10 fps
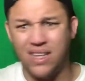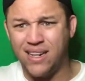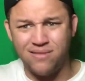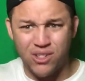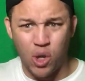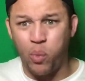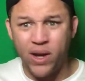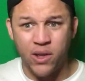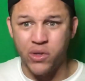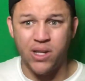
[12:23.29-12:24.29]
Like, there's no
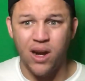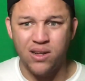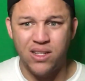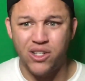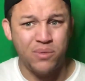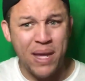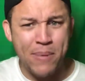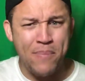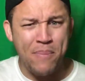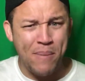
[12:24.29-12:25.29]
point in those dogs. They're just yip,
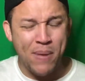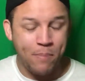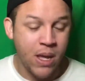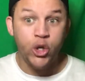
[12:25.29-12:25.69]
yip, yip, yip, yip.